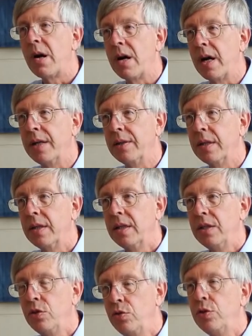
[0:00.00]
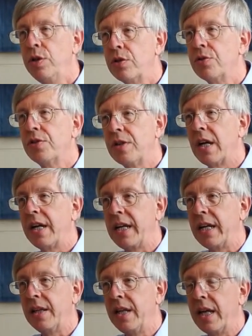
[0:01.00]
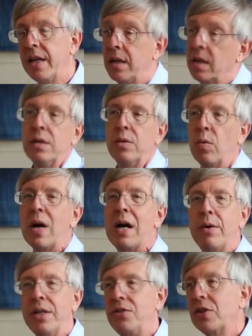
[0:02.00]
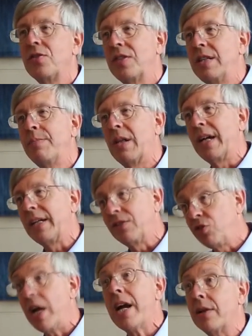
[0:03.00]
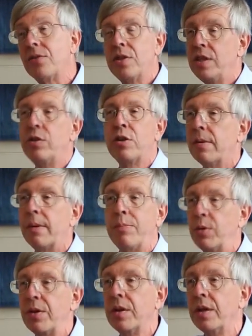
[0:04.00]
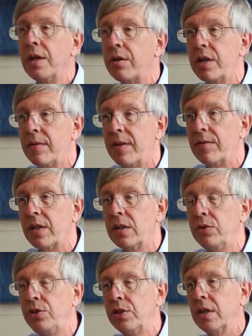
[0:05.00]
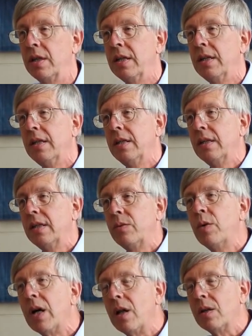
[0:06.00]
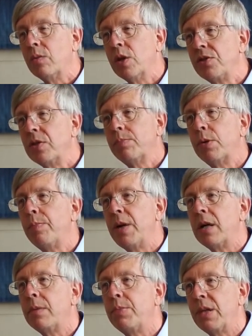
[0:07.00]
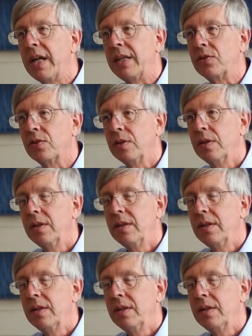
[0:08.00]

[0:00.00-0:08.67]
mind. You do your study and then, wow, it just seemed like chance that you come up with the theory of evolution. Well, what's a prepared place?